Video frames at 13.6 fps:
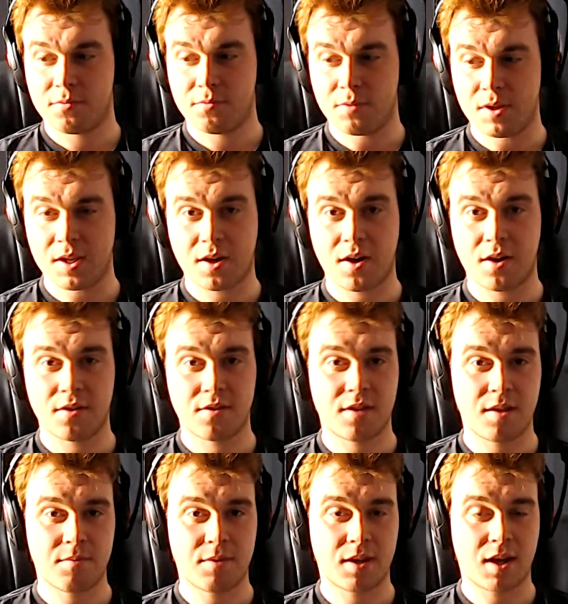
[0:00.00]
We can't
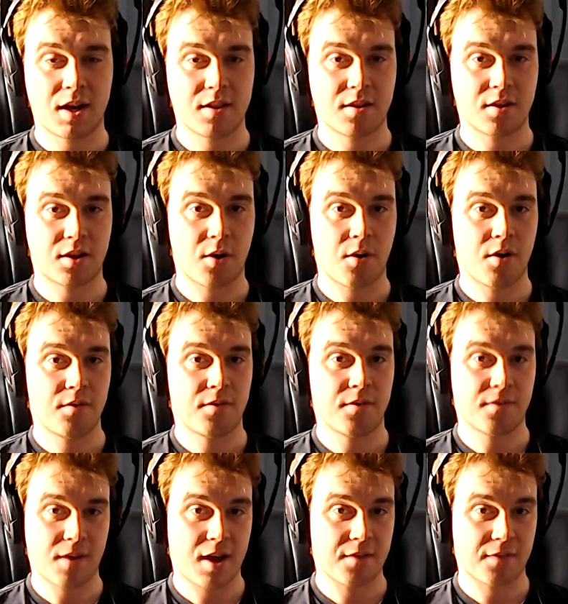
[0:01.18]
seem to get it to go over
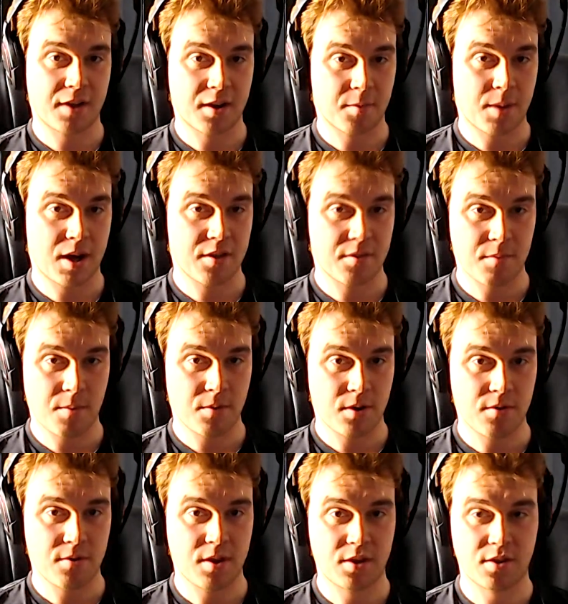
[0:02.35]
5 gigabytes of memory
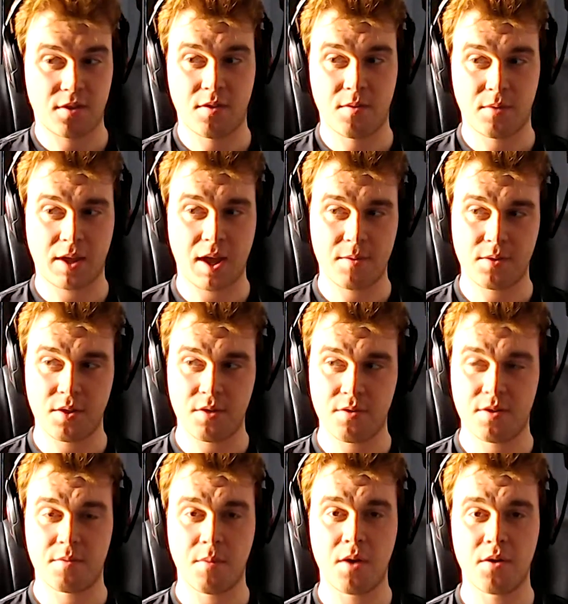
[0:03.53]
usage, and again, it
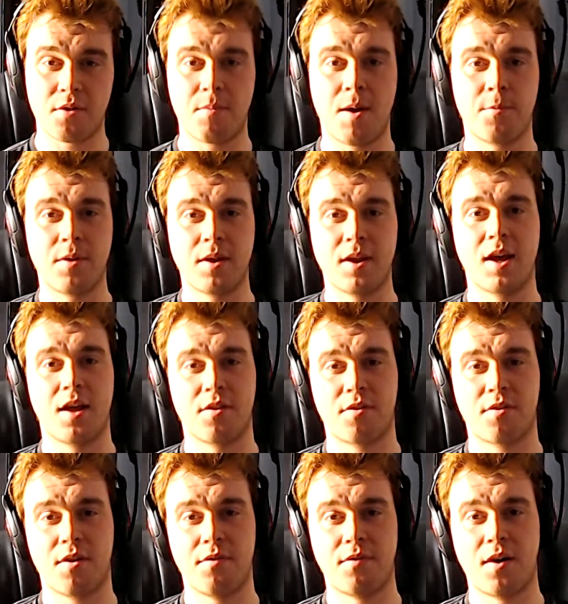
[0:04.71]
uses the most memory
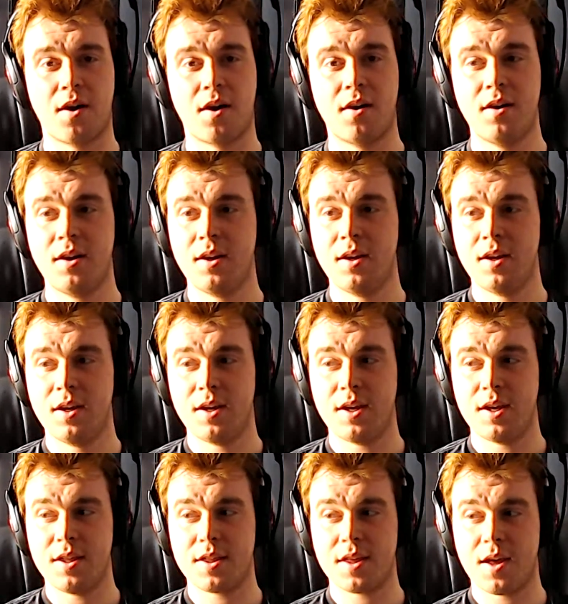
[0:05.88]
so far
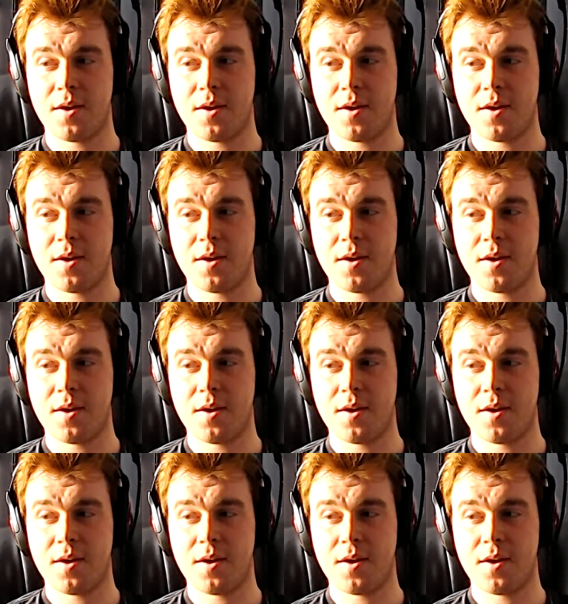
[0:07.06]
is